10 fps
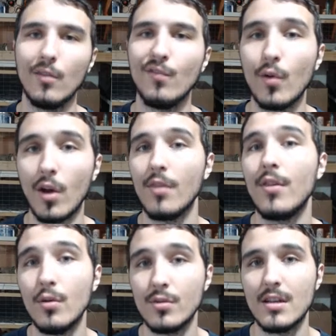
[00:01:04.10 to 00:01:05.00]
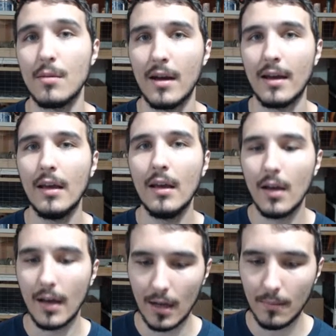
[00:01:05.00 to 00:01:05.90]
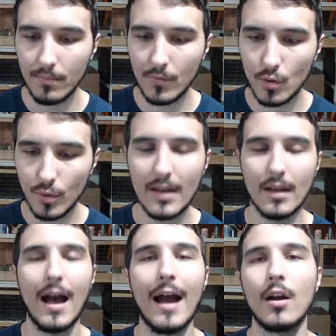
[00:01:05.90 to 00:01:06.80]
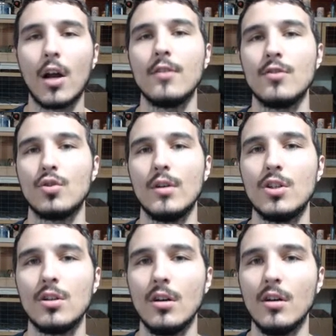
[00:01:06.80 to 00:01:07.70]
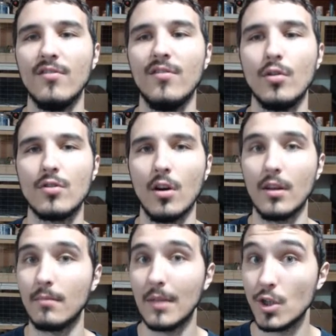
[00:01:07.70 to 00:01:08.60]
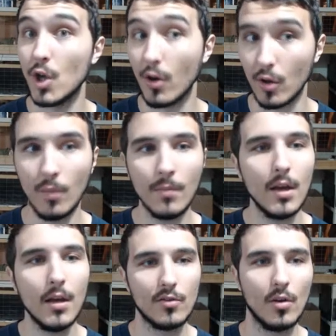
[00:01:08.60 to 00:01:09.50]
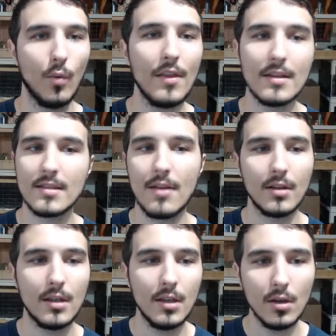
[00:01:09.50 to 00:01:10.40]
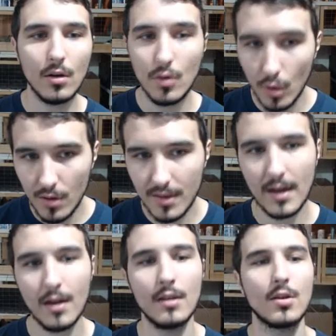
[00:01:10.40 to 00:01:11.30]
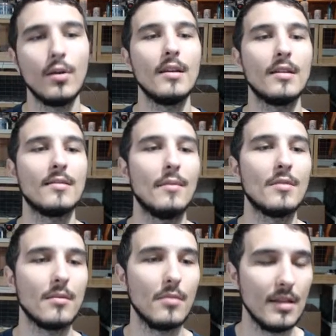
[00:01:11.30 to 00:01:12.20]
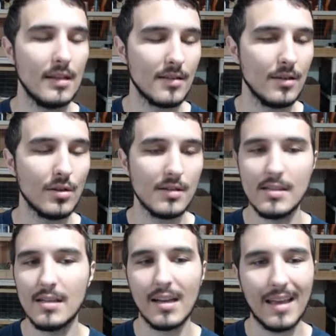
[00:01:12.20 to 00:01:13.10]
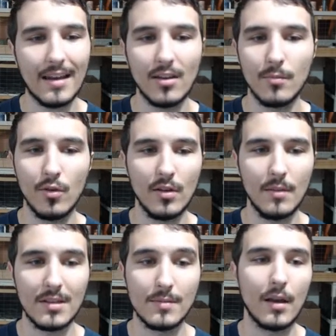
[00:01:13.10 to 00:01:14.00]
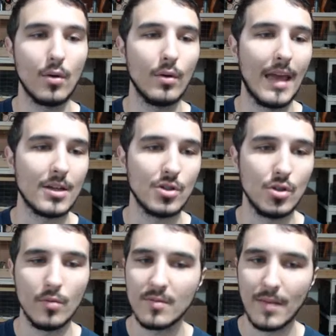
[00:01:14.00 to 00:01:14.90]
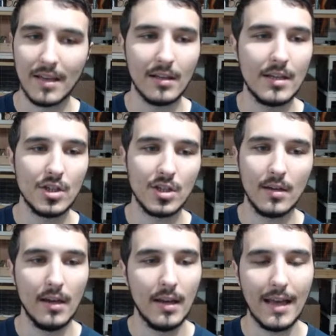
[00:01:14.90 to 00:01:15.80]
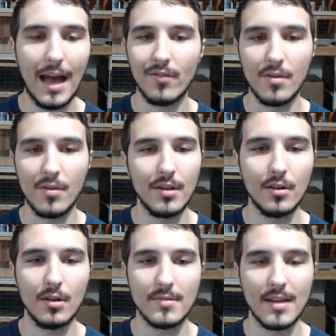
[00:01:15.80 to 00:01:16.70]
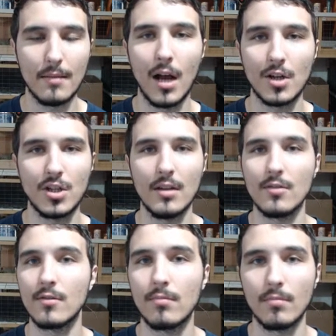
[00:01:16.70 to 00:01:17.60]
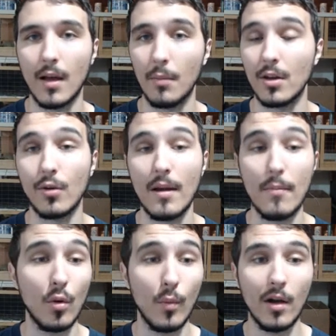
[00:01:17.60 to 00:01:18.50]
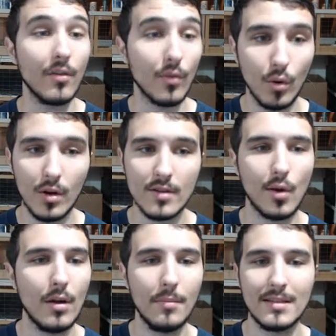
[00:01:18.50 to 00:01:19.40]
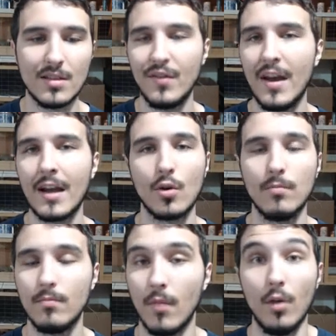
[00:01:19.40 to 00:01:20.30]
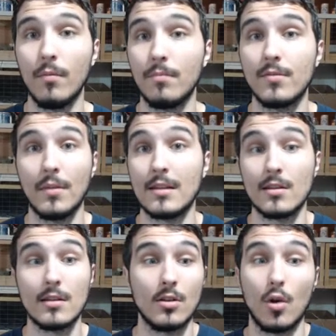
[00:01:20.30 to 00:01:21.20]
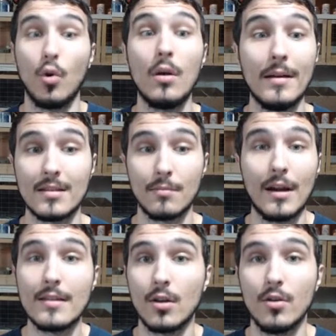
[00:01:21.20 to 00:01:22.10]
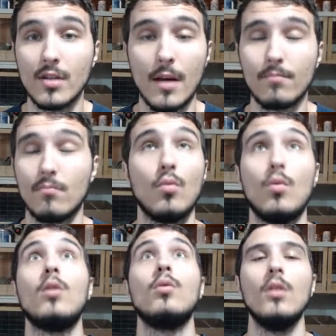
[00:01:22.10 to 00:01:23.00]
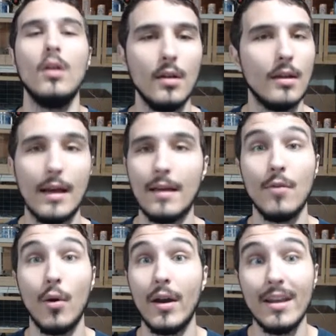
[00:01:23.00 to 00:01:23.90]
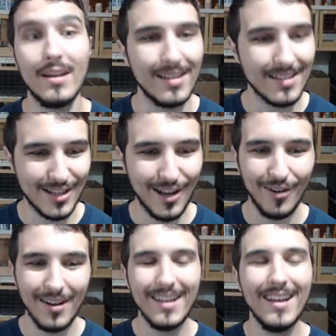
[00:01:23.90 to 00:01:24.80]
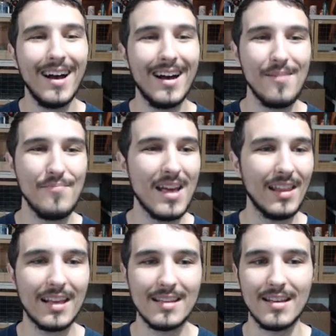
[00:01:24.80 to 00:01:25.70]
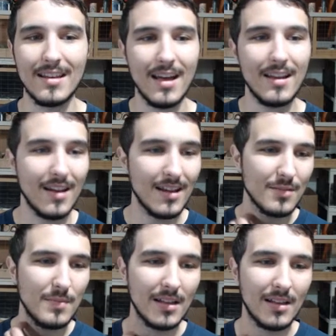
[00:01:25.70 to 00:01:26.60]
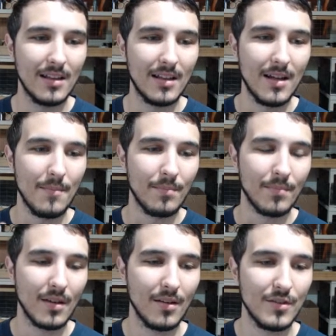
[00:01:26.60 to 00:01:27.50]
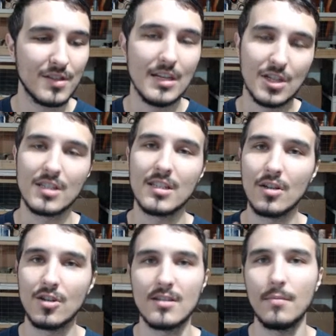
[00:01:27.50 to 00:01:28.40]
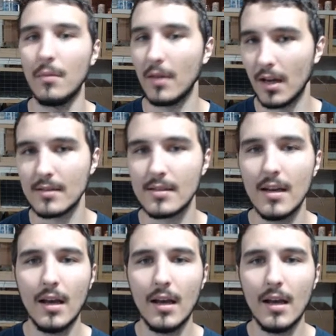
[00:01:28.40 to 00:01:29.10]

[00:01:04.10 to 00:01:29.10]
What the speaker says: to vote on those, thereby creating a higher concentration of votes on each article. So while that's neither here nor there, let's go ahead and examine some of these. And you can see, again, it's mostly is Bitcoin Cash doom, speculation, guy from Ethereum saying blockchain is helping to create more wealth. Of course, Coinbase effect. Oh, if something gets listed on Coinbase, the price goes up. Whoa, I had no idea. So yeah, like I said, not just being a little facetious here, just simply because